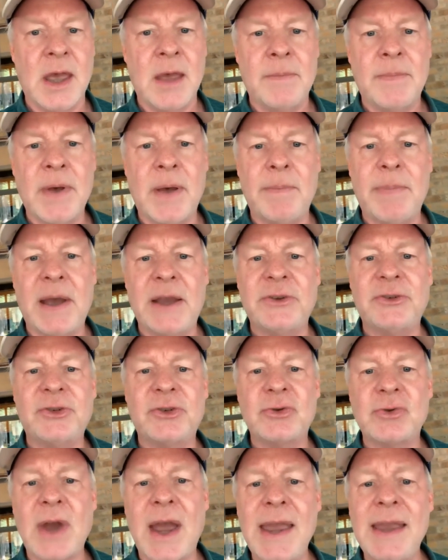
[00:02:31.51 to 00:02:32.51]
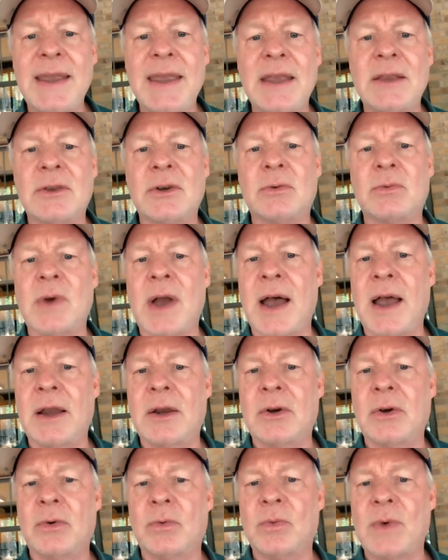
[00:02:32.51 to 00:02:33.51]
But by striking the
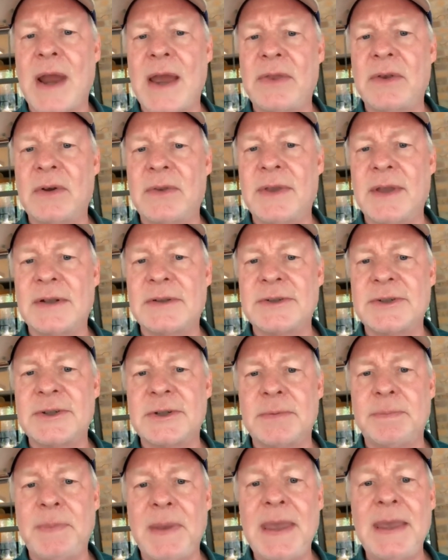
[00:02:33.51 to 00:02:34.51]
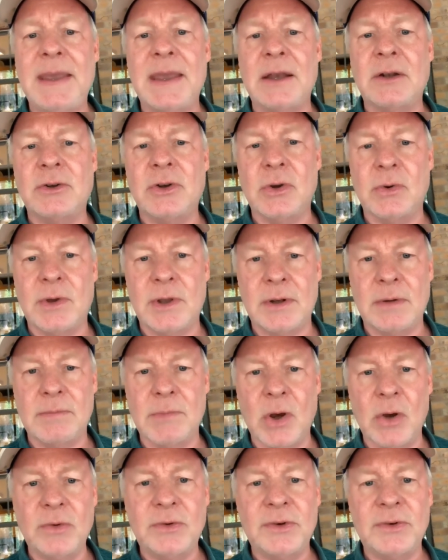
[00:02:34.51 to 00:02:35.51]
rock rather than speaking to it,
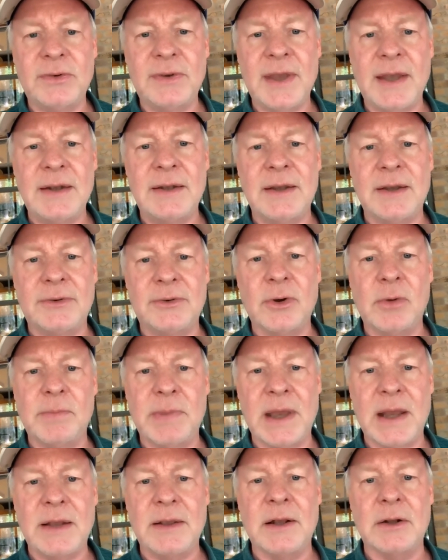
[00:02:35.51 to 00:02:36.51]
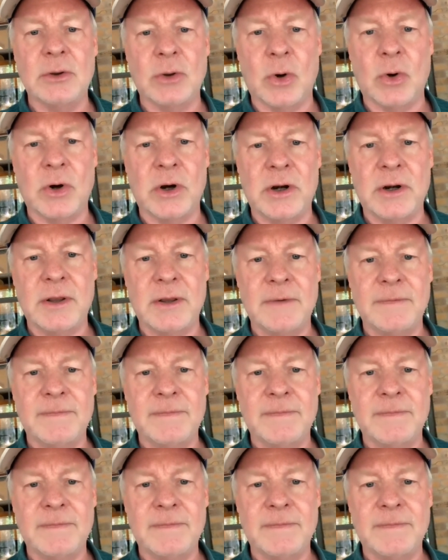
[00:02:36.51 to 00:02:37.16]
Moses had disobeyed the Lord.